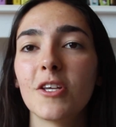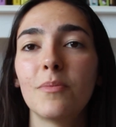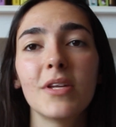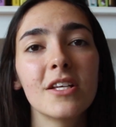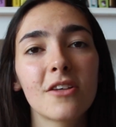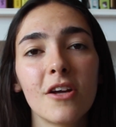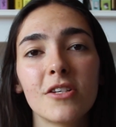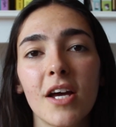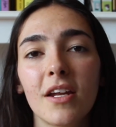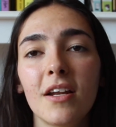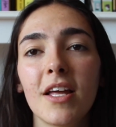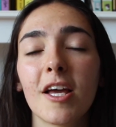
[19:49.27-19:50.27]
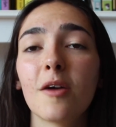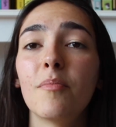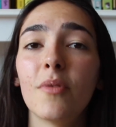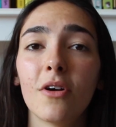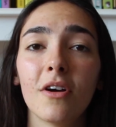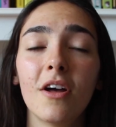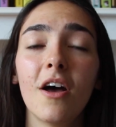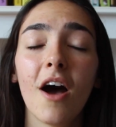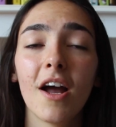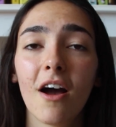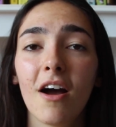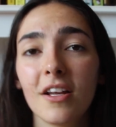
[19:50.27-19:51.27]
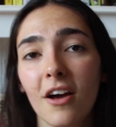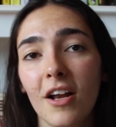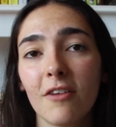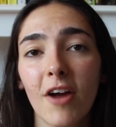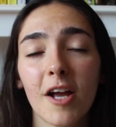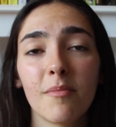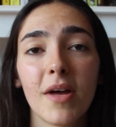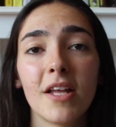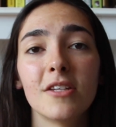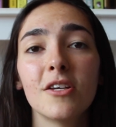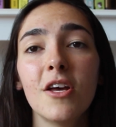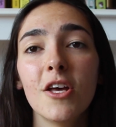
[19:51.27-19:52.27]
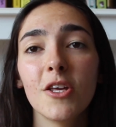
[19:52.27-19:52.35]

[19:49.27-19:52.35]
So please go check the link, but I highly, highly recommend